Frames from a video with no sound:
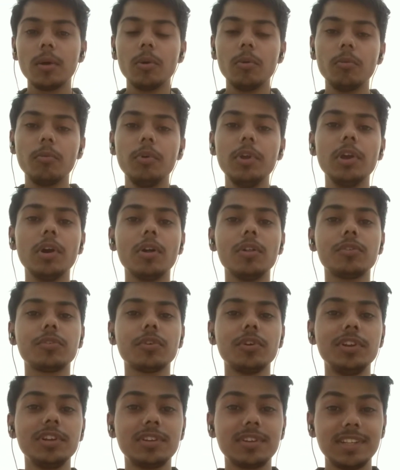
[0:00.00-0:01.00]
we
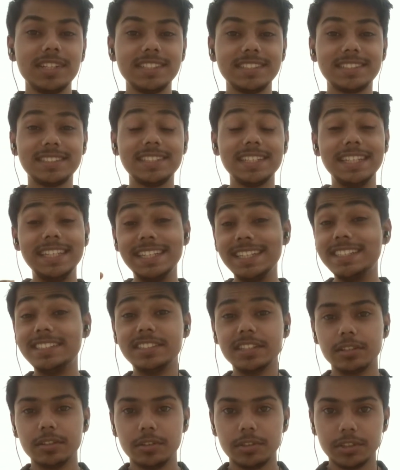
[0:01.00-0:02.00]
also increase the heat
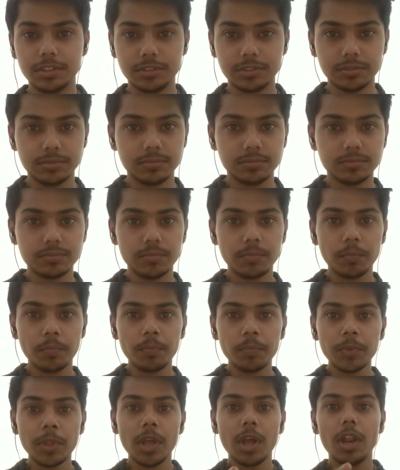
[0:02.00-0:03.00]
generation.
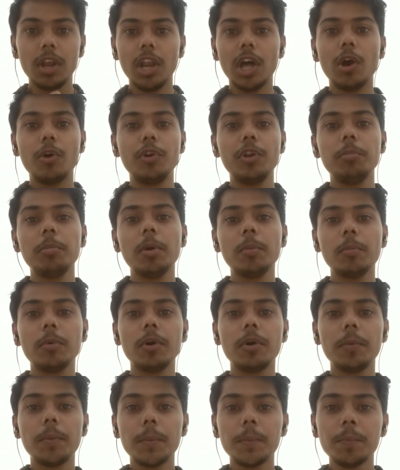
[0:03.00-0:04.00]
Now
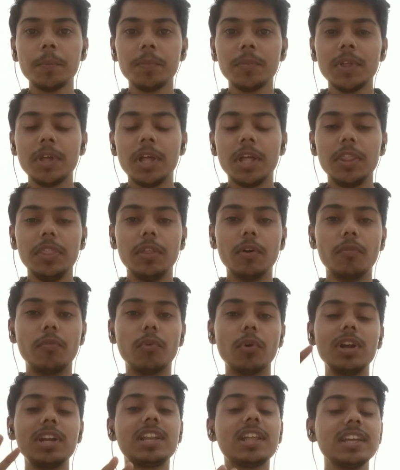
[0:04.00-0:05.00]
remember, the
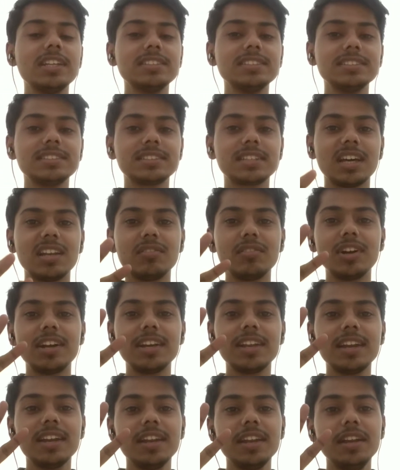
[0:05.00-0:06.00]
voltage is
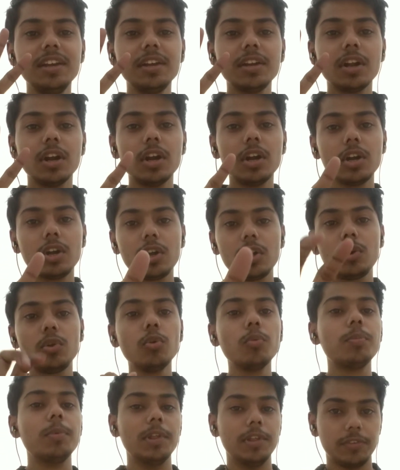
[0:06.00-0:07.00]
converted in
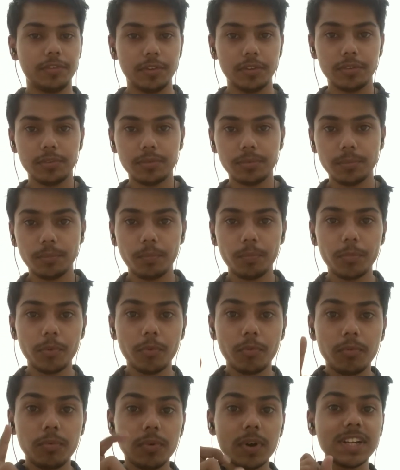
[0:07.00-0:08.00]
two places.
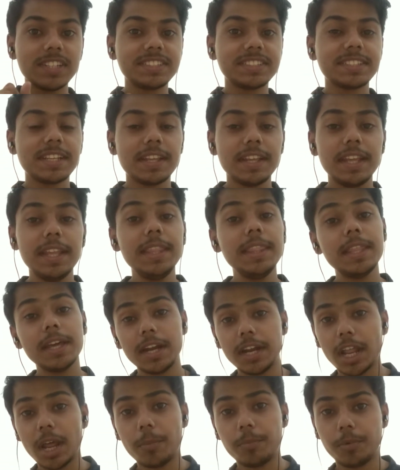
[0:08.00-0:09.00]
First, in the
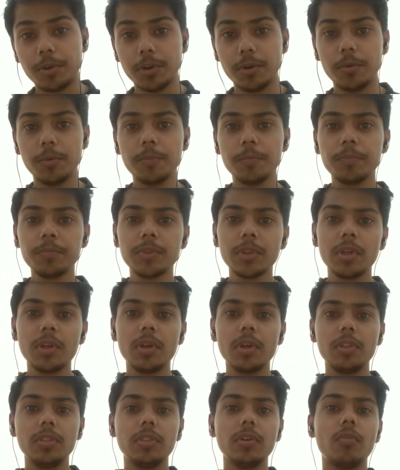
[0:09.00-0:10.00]
adapter.
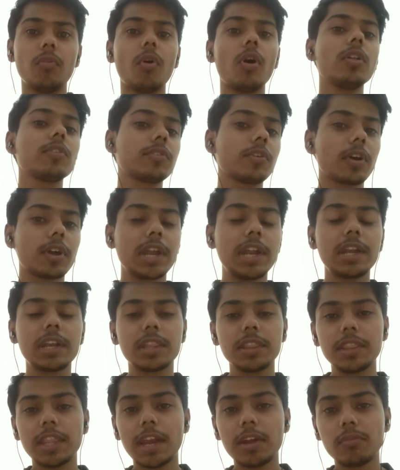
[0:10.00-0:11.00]
The wall socket
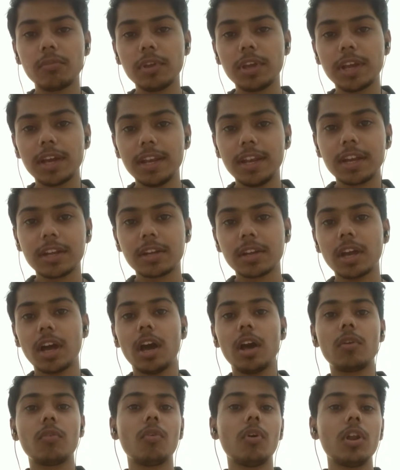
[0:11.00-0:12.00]
that we connect
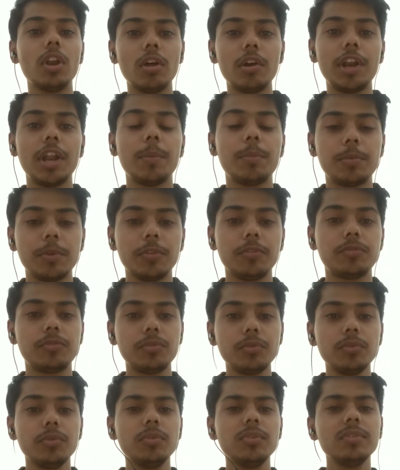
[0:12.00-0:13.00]
our wall adapters
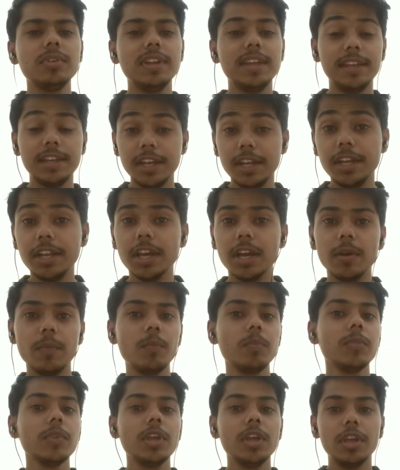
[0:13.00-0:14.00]
to in India
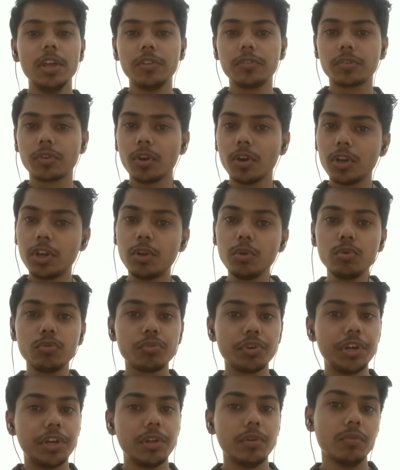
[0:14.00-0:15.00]
is
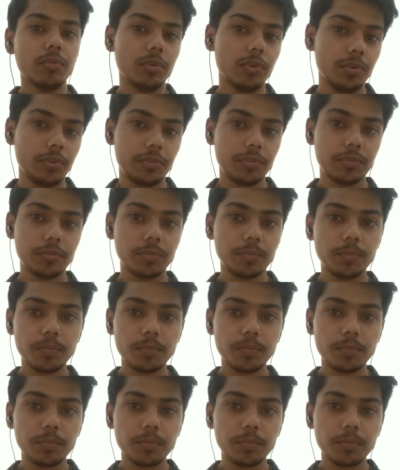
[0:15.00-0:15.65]
220 volts,